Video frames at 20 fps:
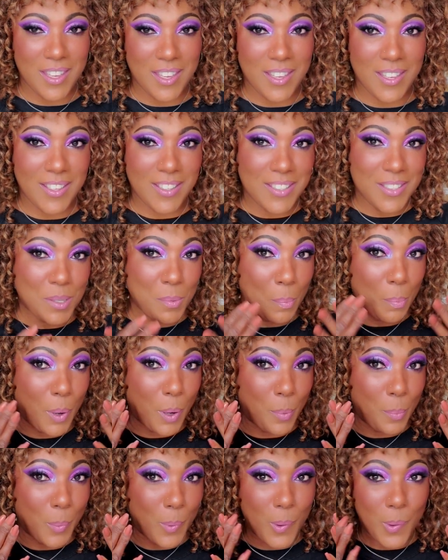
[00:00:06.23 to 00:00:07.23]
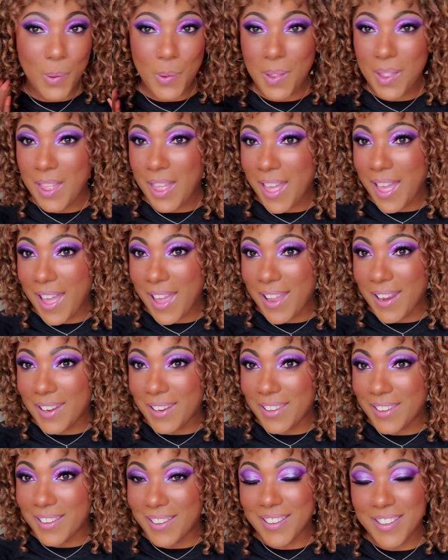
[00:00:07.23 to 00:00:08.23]
this purple eye
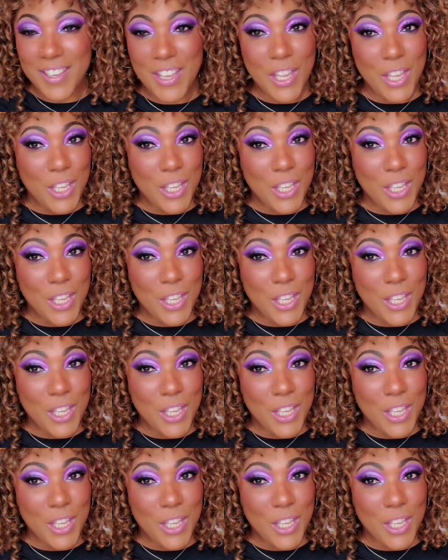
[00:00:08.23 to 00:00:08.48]
look